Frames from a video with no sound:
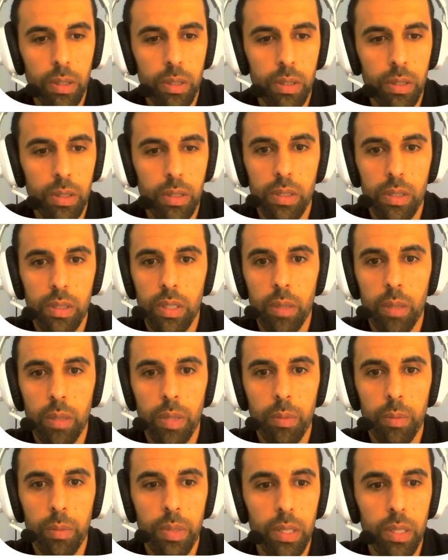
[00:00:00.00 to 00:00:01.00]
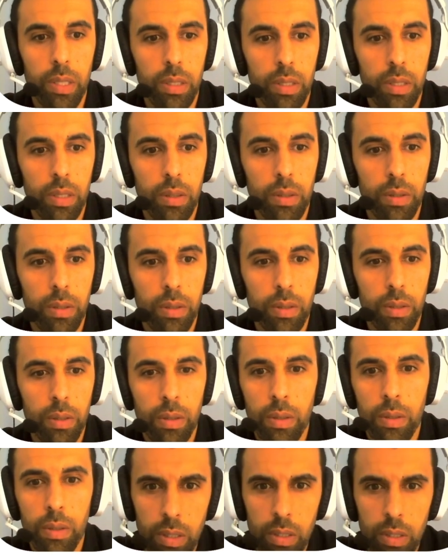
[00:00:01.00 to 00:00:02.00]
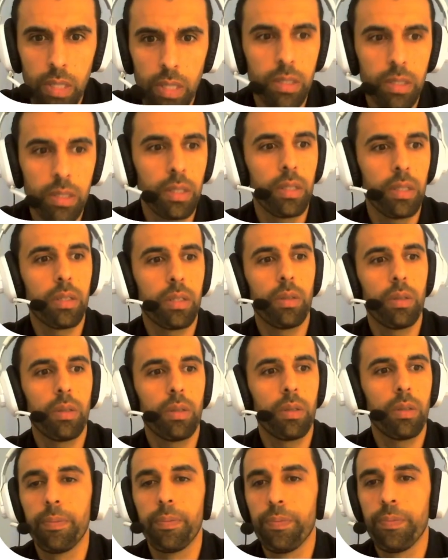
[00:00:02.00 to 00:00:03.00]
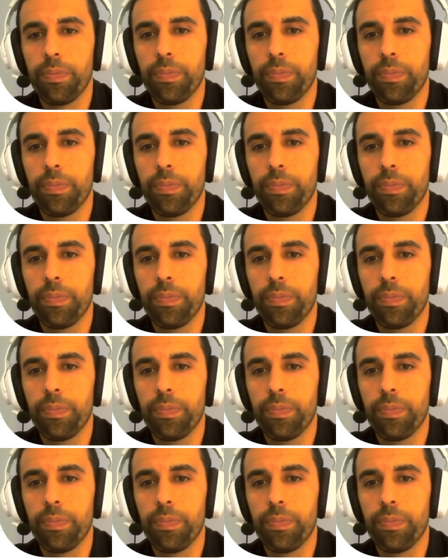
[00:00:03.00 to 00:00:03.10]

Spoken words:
It's the same IP there. Yes, it is. All right.